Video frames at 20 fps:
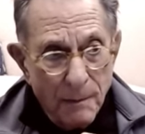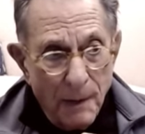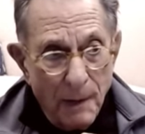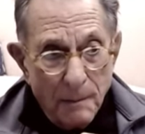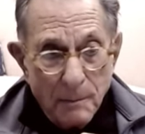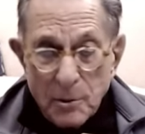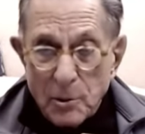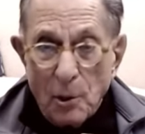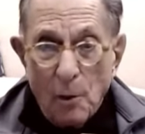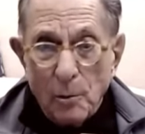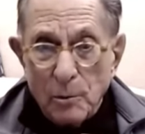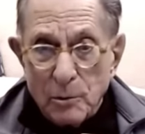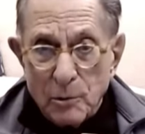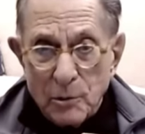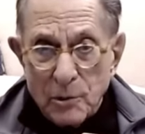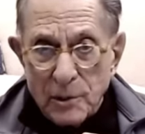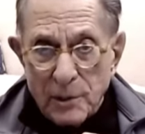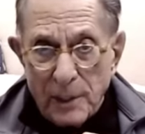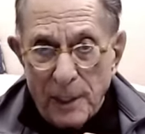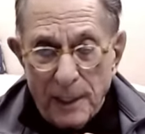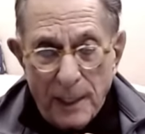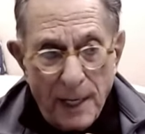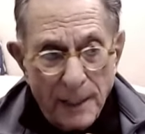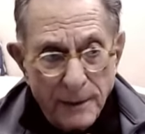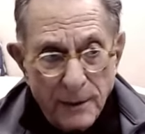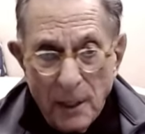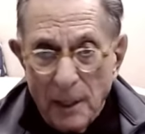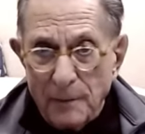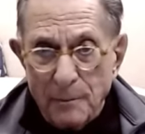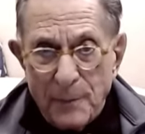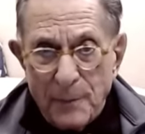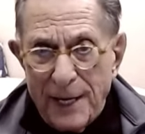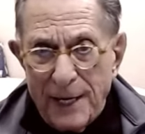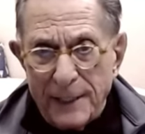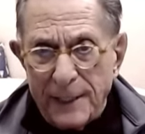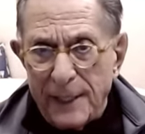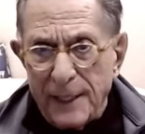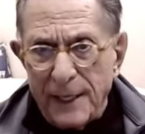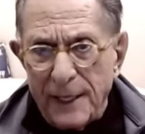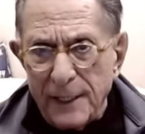um, soldiers that had done
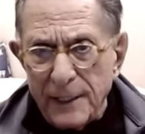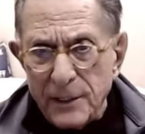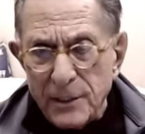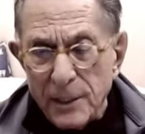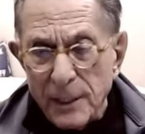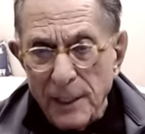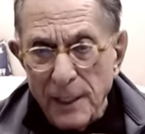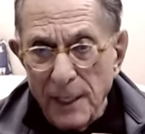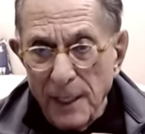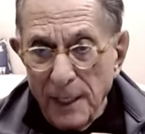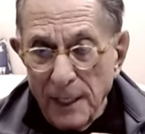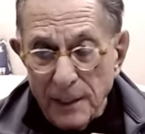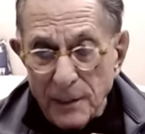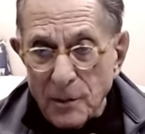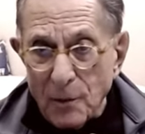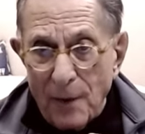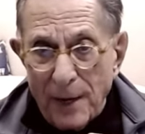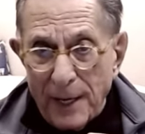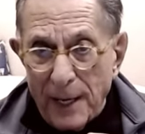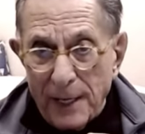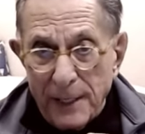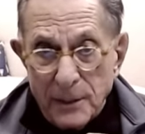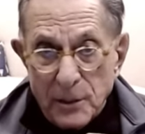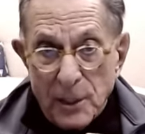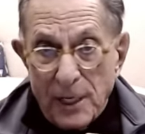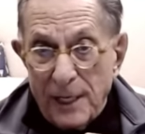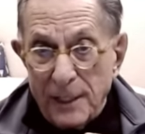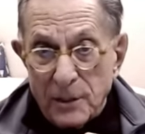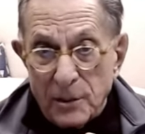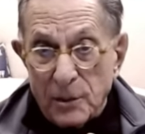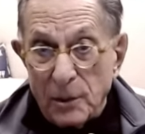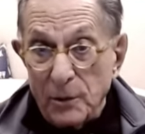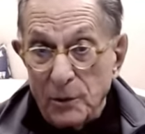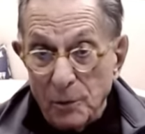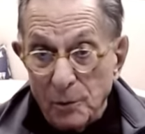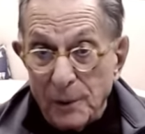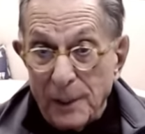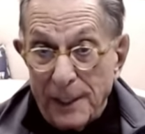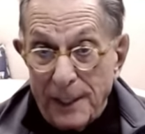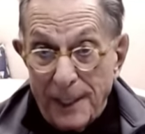bad things, and so I got a chance to
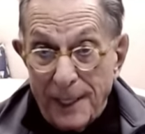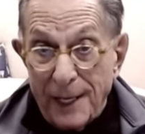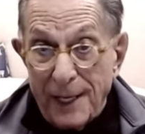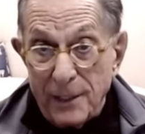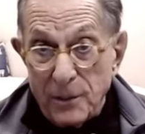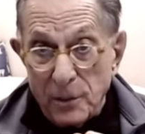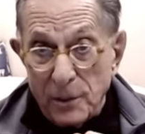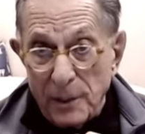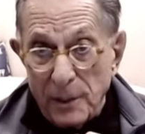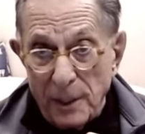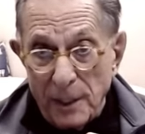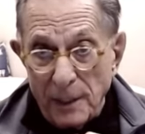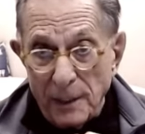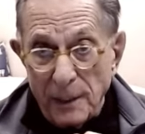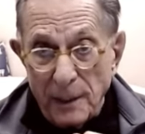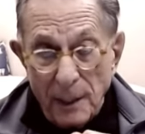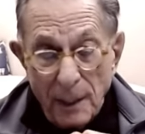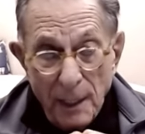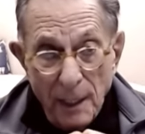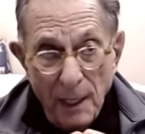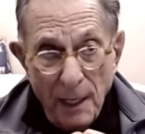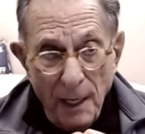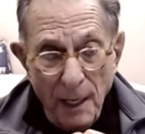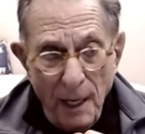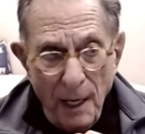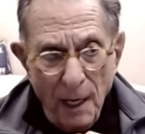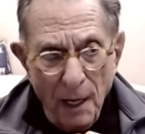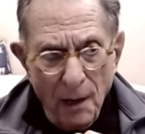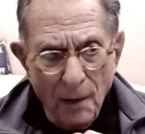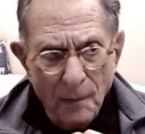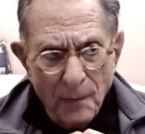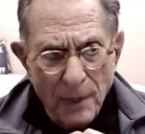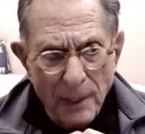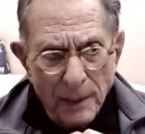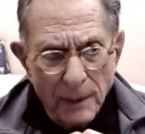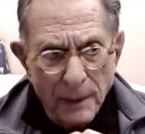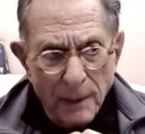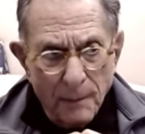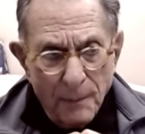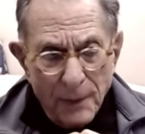do litigation in um,
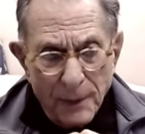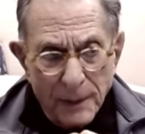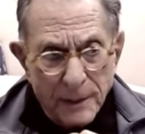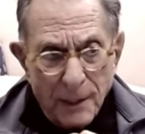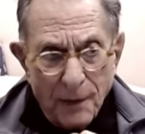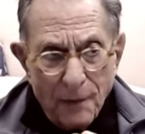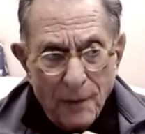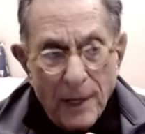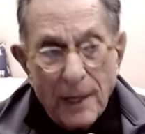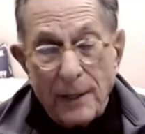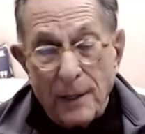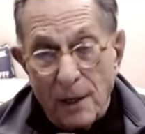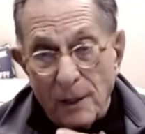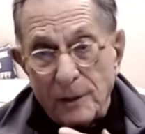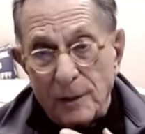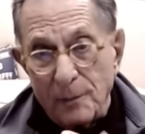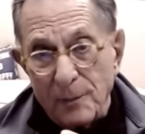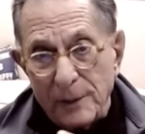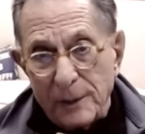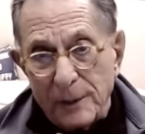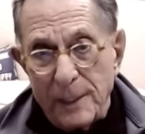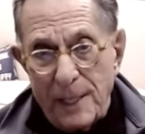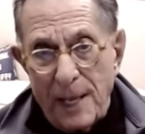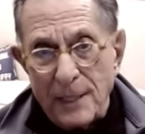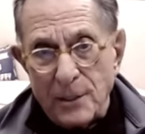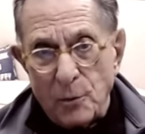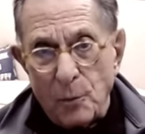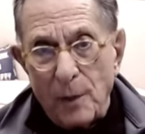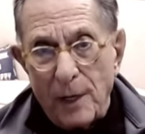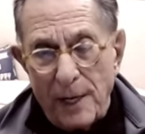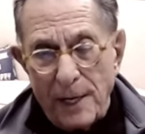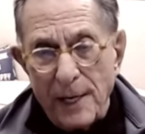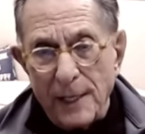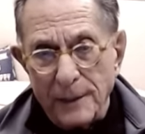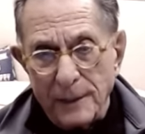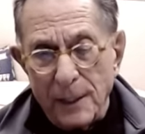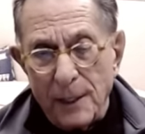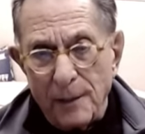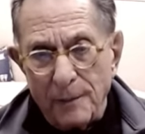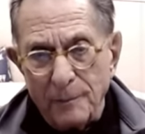in the military, and ultimately that's what I
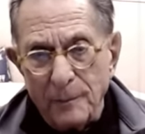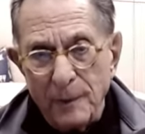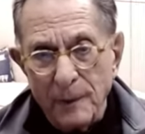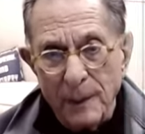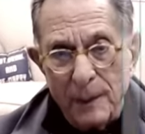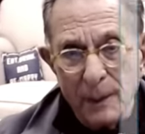ended up